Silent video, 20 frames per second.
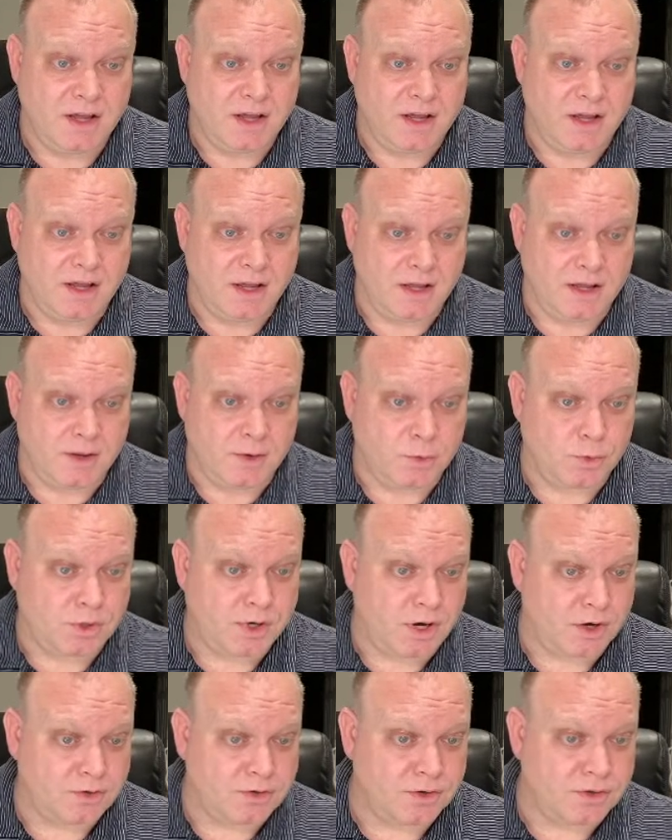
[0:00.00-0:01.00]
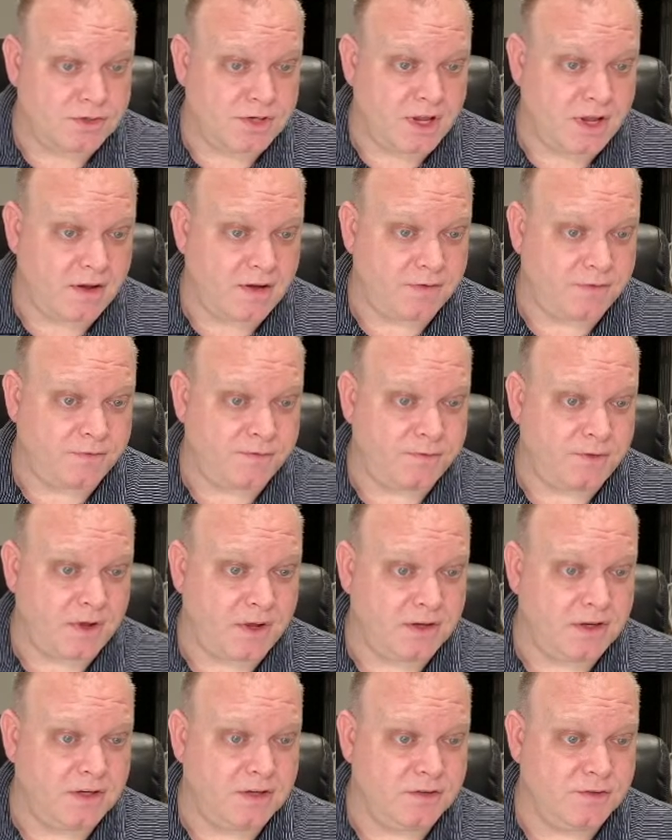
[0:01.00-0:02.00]
Uh, characters have
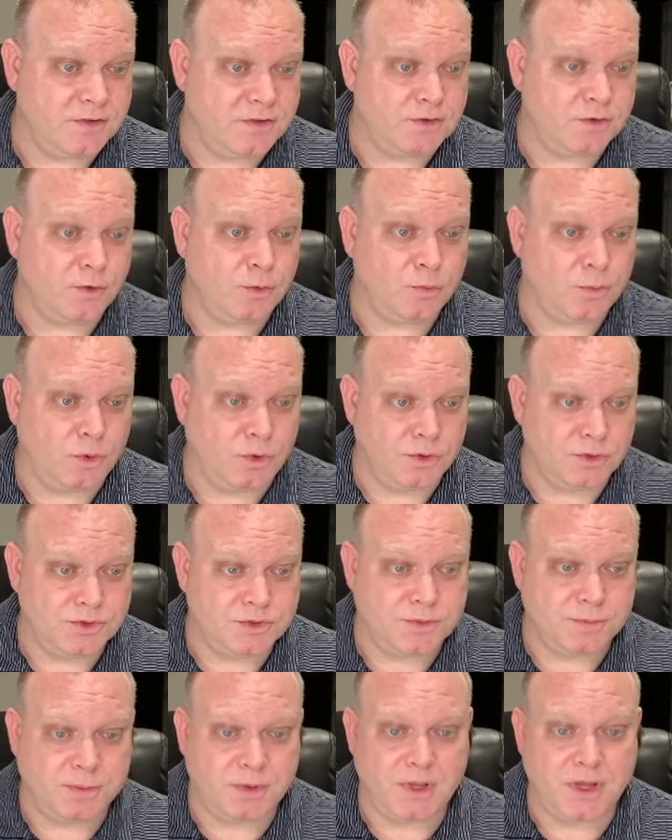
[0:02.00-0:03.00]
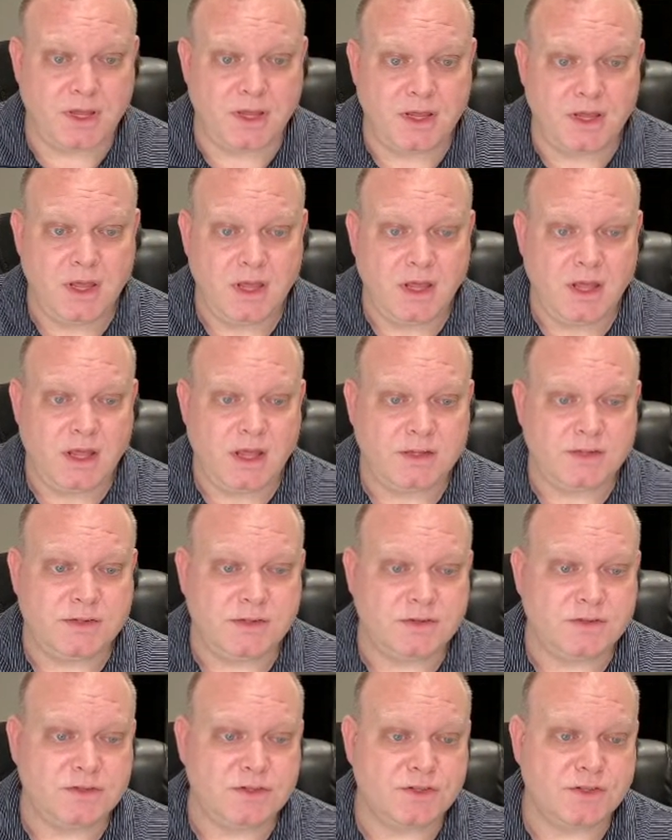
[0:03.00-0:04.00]
fun individual roles to play and
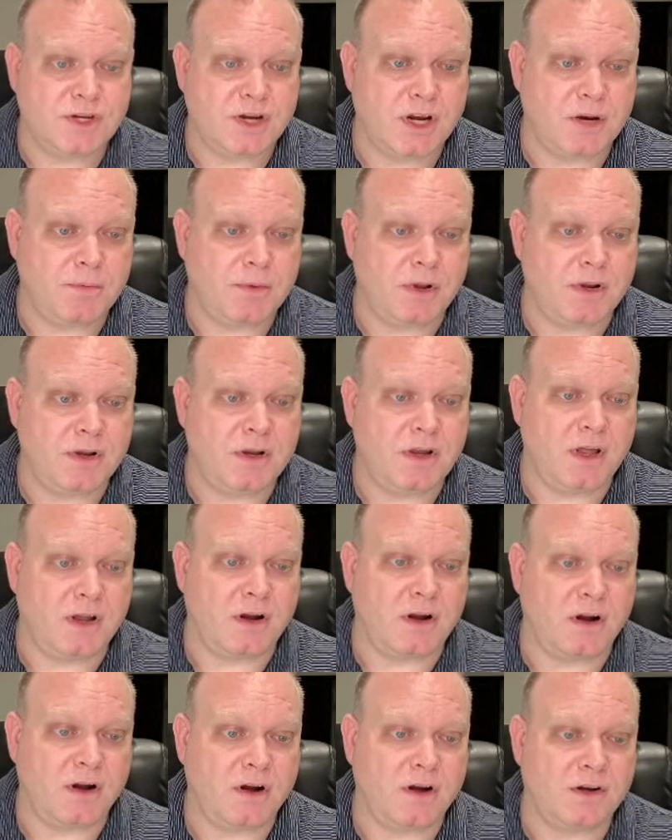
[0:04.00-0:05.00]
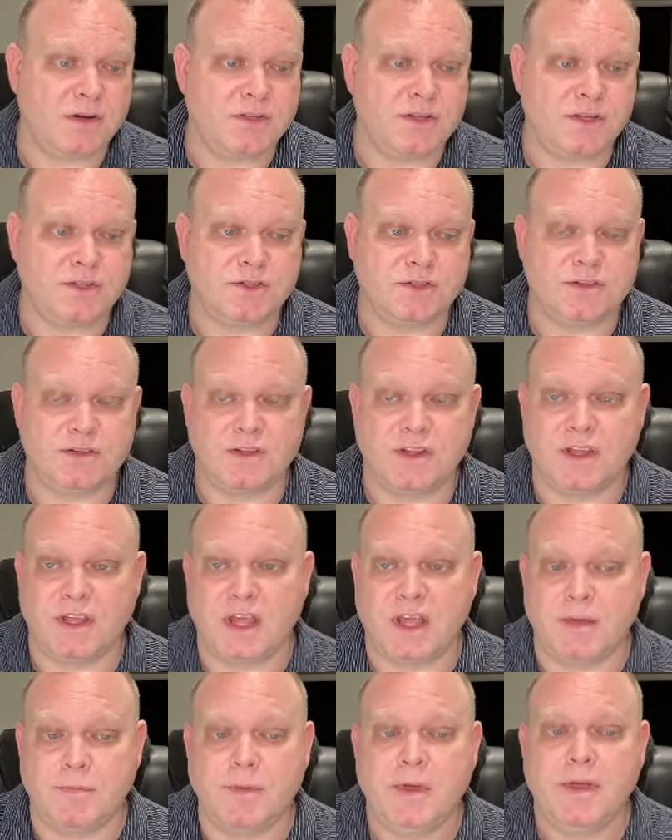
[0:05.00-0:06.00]
seeks to share, but none are essential to the
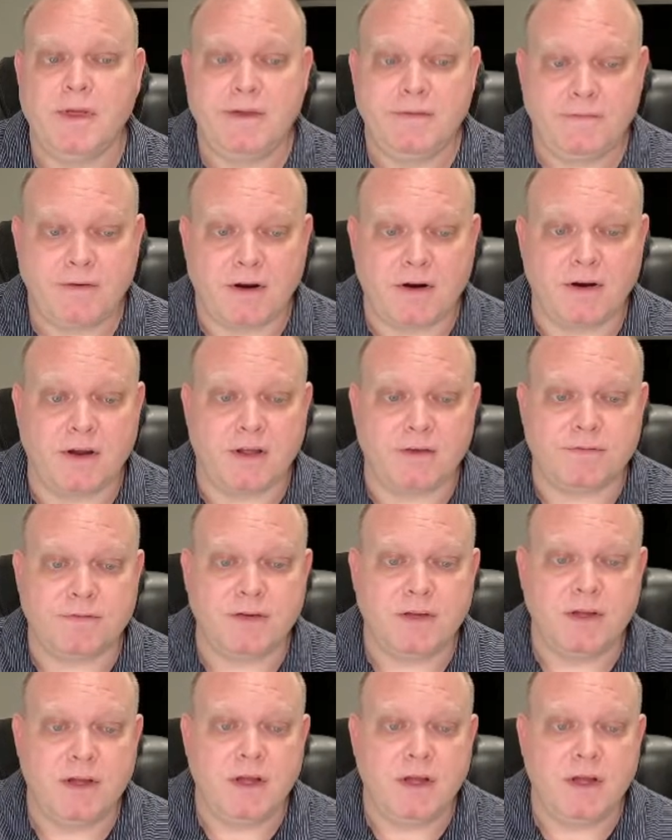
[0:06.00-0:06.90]
game. Fair enough.